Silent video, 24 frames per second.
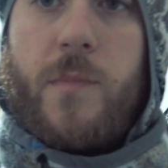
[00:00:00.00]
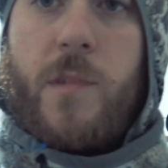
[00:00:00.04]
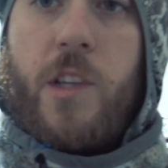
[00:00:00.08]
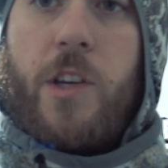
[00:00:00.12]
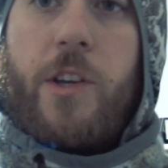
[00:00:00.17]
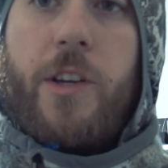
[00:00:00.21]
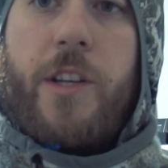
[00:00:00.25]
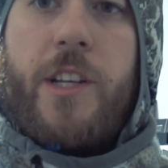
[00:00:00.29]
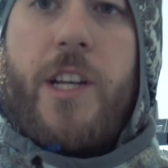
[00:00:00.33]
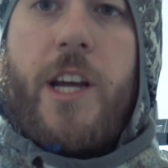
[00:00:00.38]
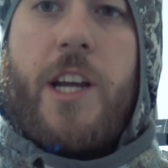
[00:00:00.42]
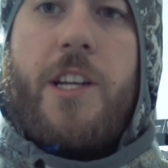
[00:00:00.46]
you
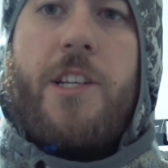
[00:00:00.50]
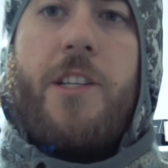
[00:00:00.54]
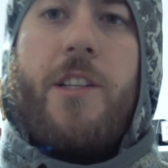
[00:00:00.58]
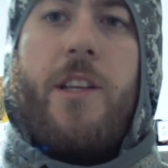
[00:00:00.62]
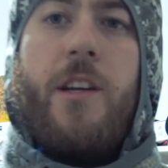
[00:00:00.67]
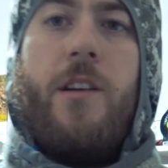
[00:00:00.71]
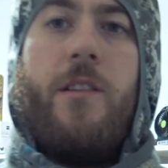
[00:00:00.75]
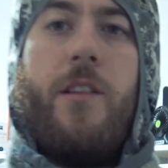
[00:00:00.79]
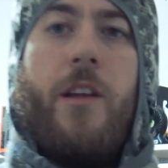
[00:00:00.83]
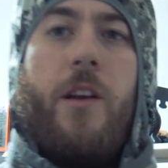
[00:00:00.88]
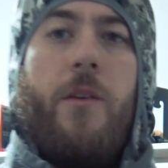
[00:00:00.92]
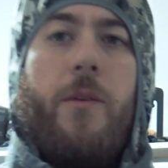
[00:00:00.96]
can attach it
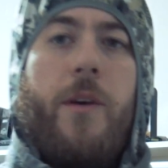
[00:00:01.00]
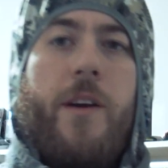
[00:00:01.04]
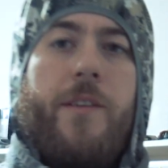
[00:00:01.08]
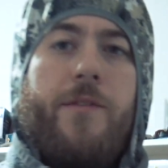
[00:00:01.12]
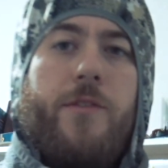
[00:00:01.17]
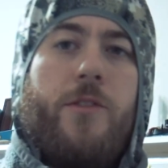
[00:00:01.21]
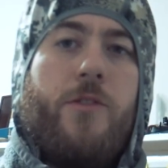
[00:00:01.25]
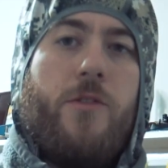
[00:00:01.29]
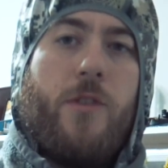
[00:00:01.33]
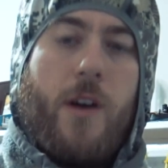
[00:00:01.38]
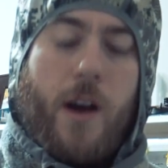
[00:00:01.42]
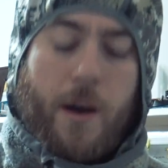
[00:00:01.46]
there. That way, if
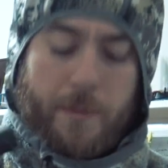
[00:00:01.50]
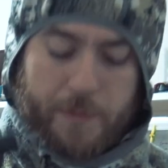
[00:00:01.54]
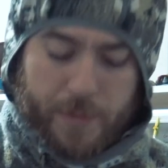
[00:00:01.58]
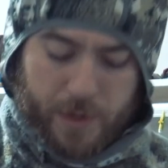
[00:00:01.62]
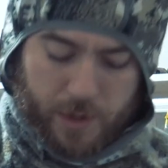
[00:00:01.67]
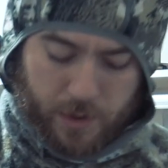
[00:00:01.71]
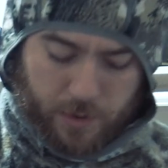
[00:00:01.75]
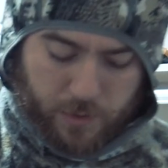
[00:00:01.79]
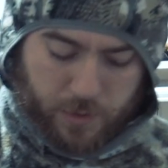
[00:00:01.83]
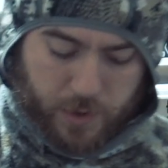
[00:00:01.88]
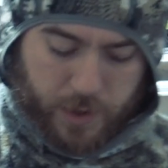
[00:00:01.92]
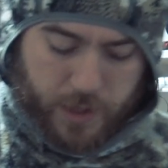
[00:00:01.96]
you drop it
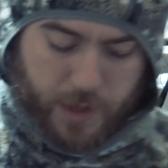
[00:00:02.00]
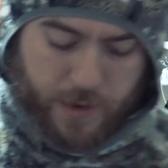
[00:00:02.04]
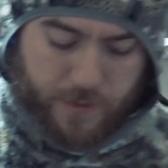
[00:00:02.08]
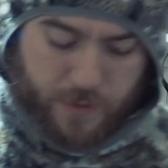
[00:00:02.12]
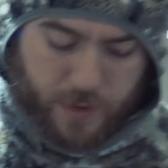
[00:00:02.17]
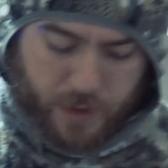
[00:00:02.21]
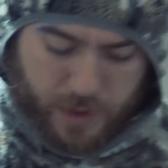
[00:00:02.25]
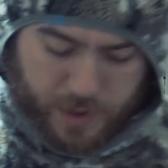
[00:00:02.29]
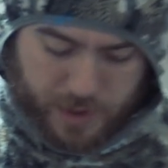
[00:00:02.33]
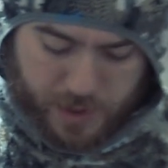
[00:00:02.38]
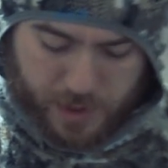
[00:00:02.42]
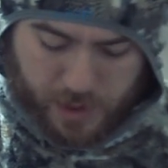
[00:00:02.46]
or
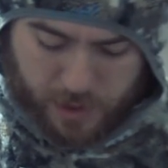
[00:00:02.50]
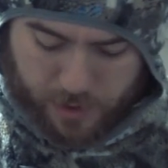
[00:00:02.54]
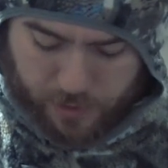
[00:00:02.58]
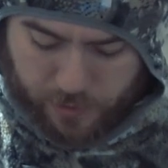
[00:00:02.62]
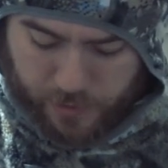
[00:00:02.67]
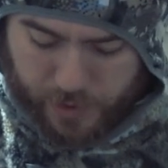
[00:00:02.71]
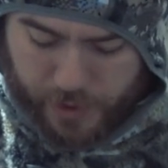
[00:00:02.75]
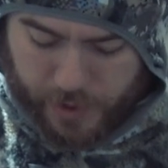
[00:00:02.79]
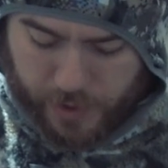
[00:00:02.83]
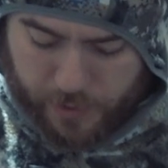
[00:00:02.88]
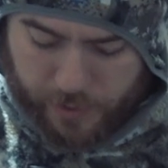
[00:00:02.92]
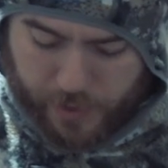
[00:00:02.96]
whatever, it's not
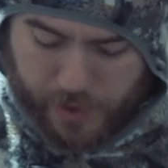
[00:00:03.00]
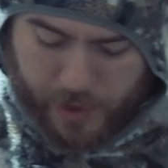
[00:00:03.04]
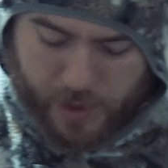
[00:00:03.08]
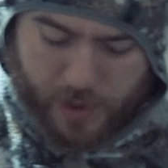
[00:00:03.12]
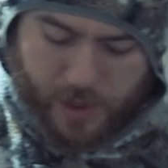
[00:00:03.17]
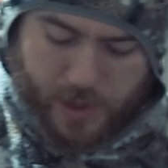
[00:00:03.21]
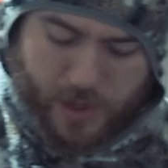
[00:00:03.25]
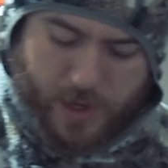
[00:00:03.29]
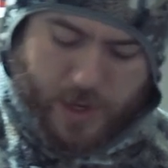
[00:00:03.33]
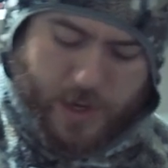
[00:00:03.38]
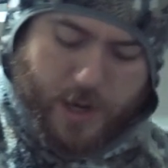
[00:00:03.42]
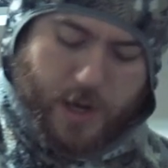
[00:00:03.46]
going anywhere.
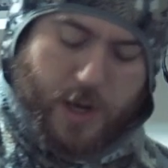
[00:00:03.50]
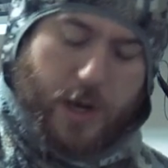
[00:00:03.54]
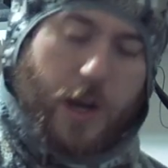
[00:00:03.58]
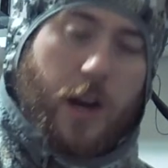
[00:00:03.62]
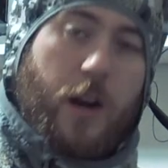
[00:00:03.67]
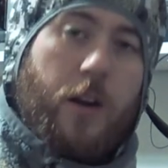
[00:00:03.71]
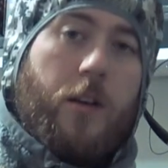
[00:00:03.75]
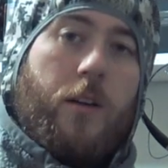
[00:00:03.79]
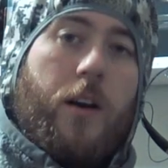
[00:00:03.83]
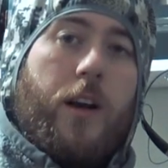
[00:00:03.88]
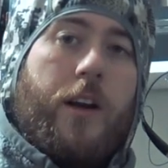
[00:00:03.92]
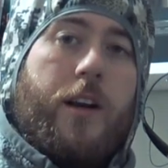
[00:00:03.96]

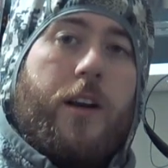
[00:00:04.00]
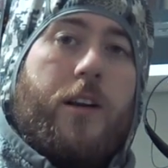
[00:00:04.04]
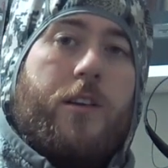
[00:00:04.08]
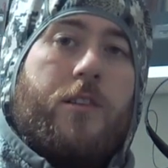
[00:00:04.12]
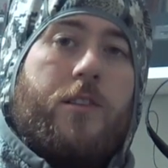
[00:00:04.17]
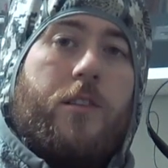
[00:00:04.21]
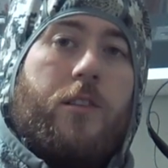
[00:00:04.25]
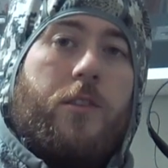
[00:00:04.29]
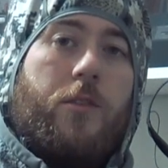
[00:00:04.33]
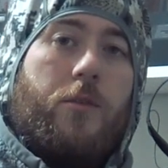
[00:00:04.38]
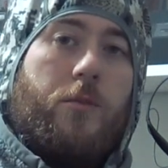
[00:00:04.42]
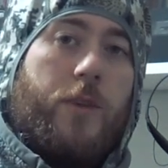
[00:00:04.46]
Right here's
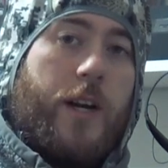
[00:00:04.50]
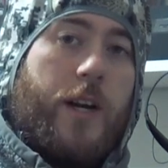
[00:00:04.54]
a little